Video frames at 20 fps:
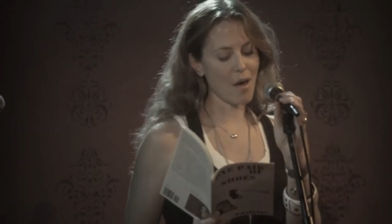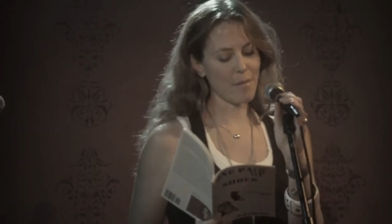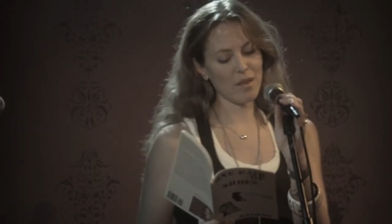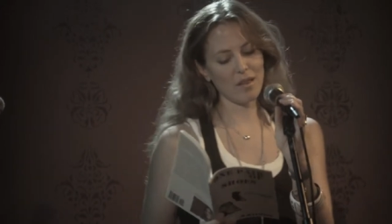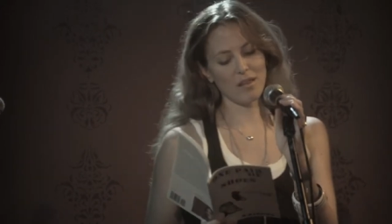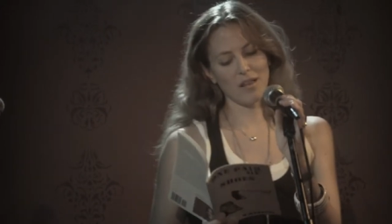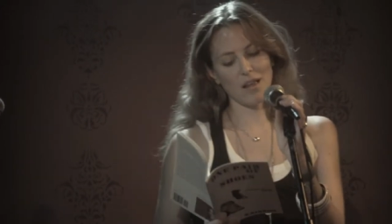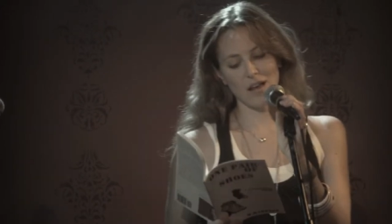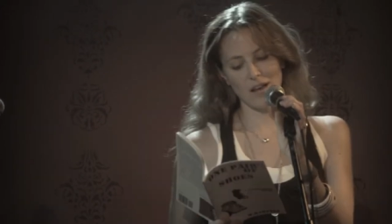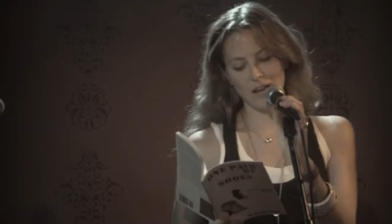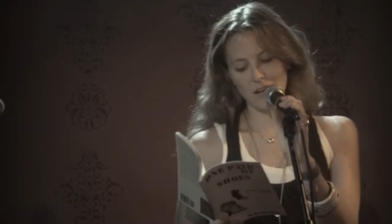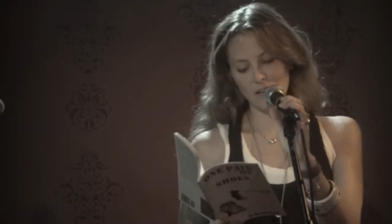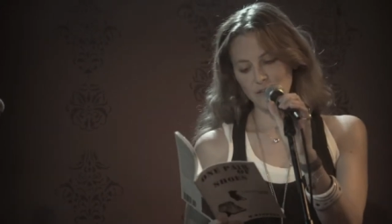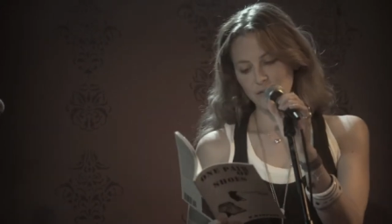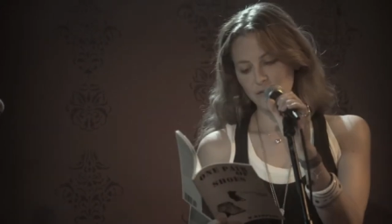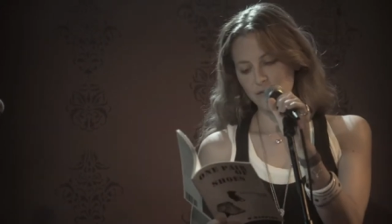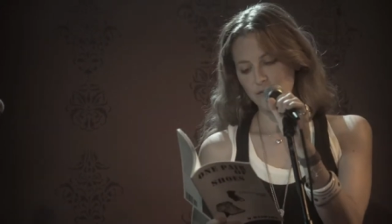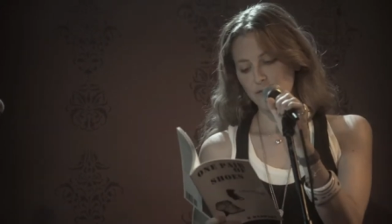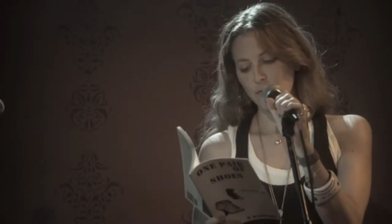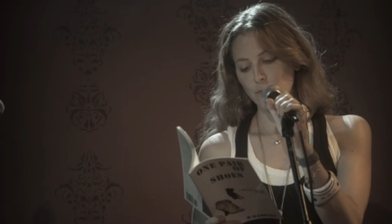I'm in love
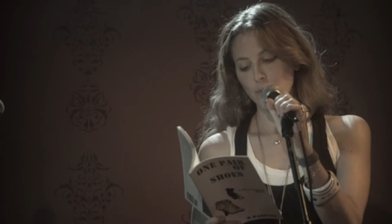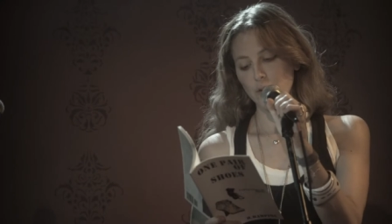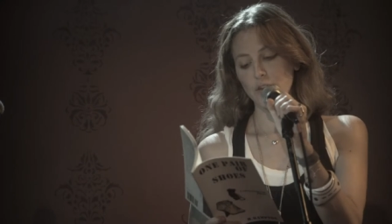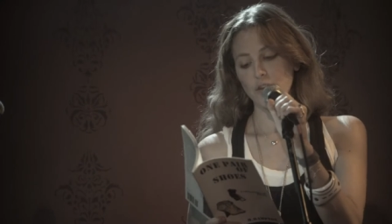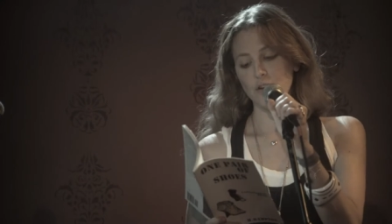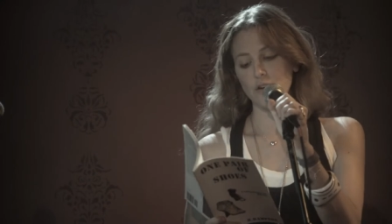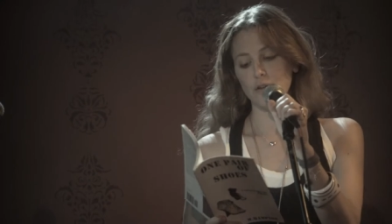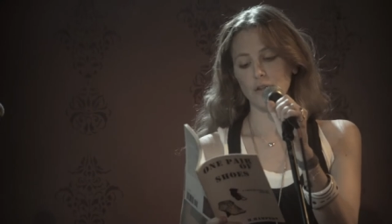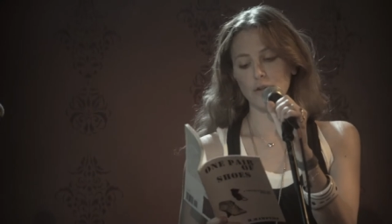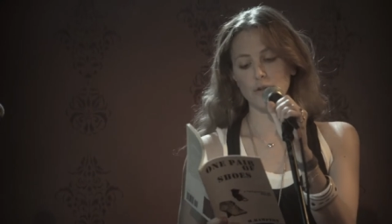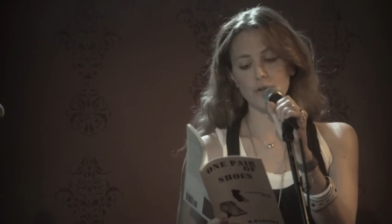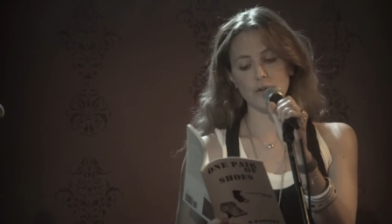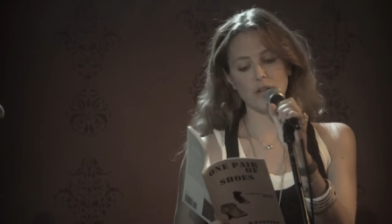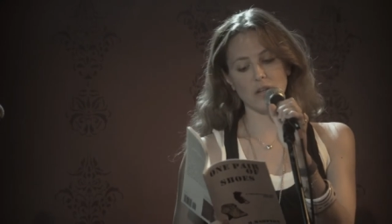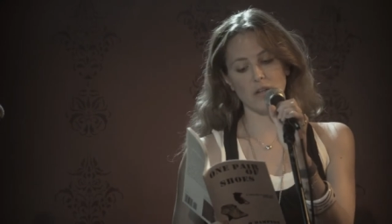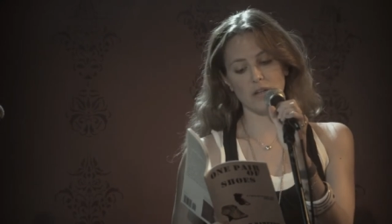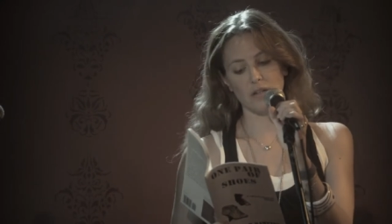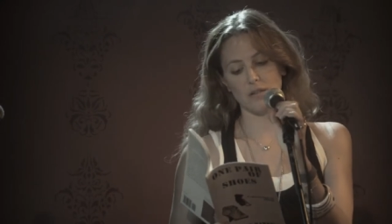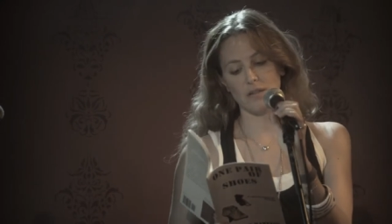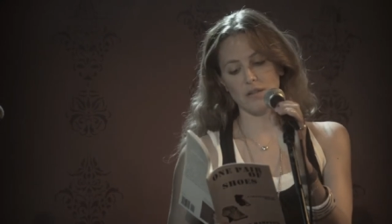with your
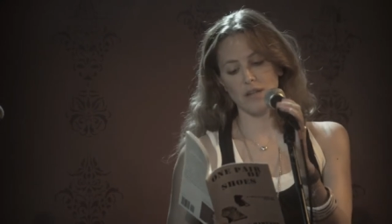illusion,